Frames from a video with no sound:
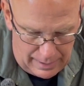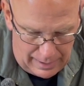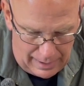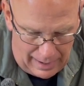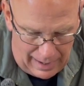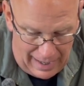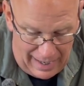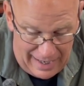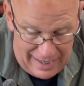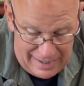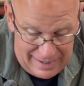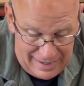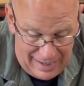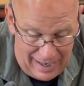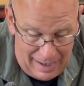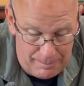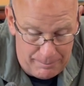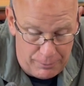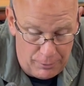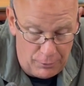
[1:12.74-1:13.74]
I had
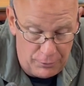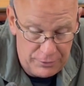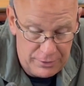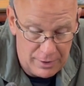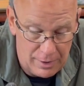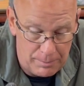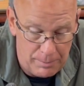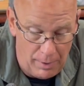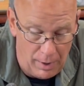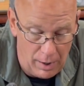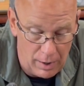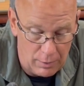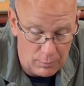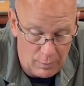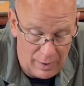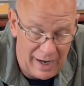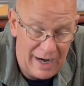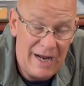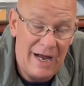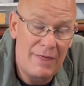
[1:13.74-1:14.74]
not pulled it apart.
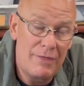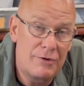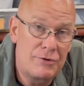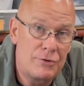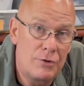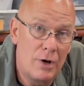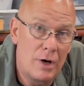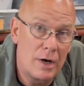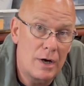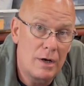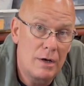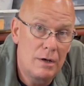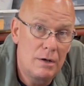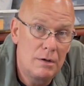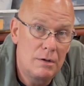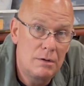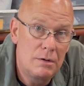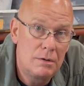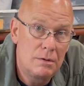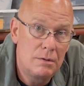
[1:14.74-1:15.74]
When I got the truck
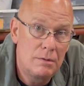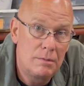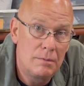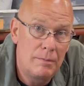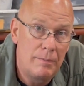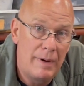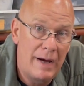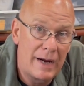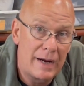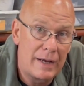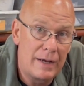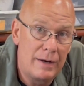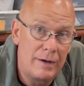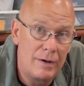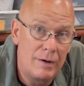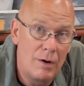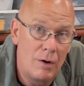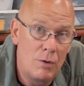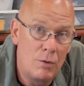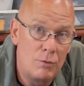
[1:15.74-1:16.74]
back
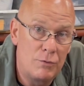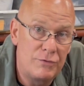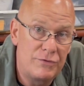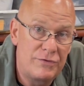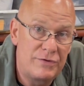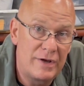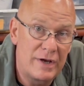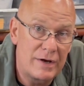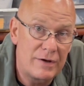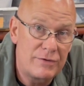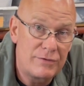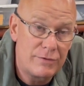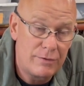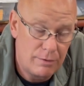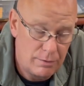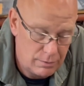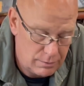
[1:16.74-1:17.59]
in 06,